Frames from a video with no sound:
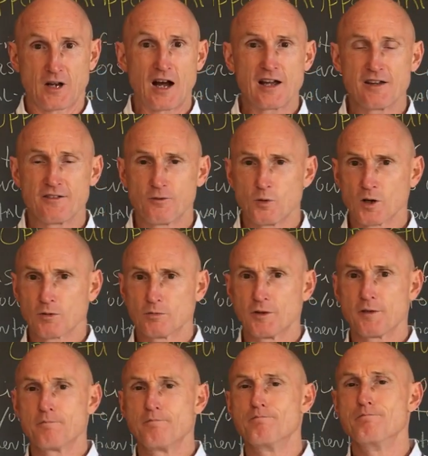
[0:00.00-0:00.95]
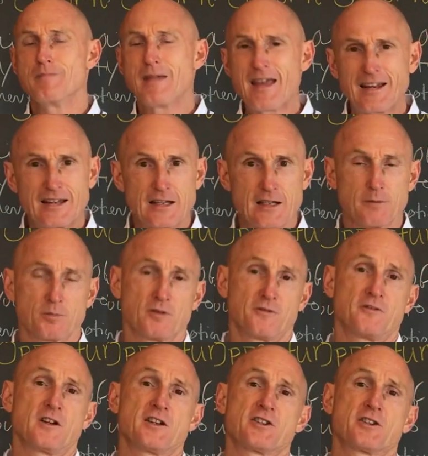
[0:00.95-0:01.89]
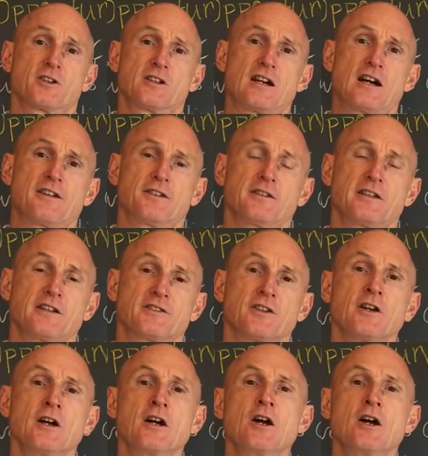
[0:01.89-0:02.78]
I have worked with many professional athletes